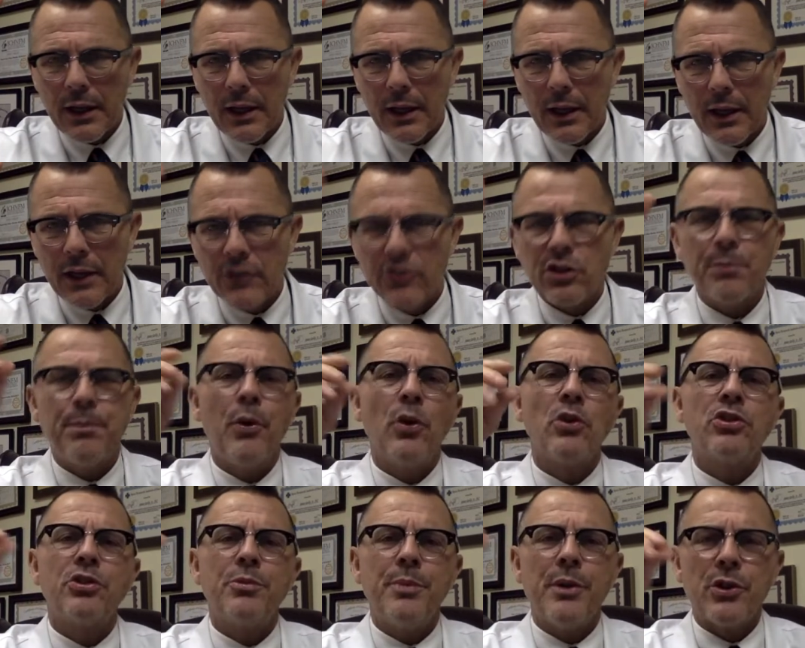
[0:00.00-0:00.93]
is
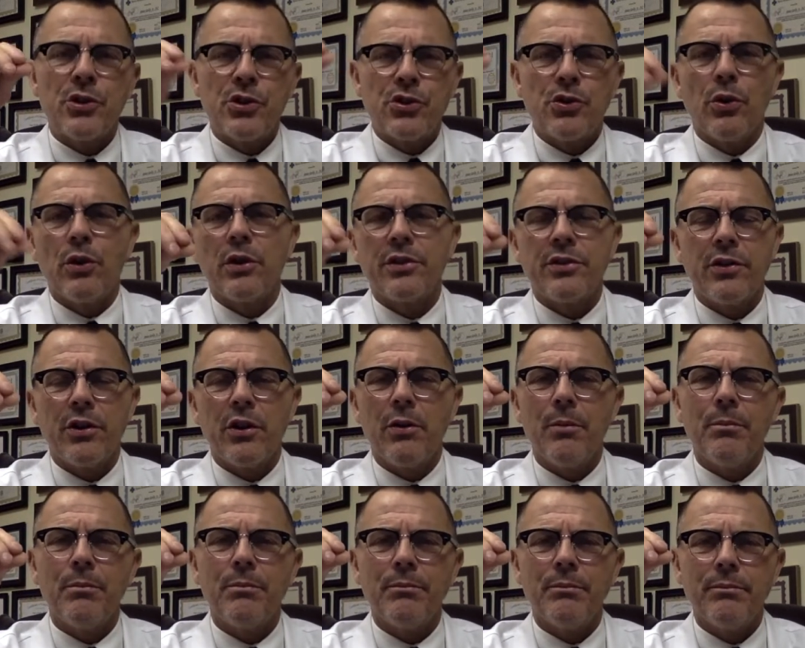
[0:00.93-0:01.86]
supposed to be a
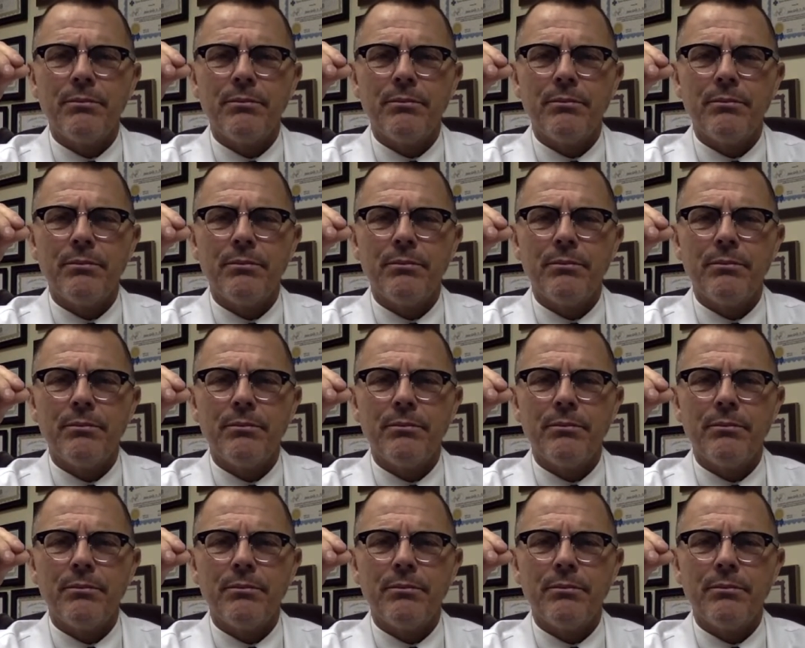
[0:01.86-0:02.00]
short-term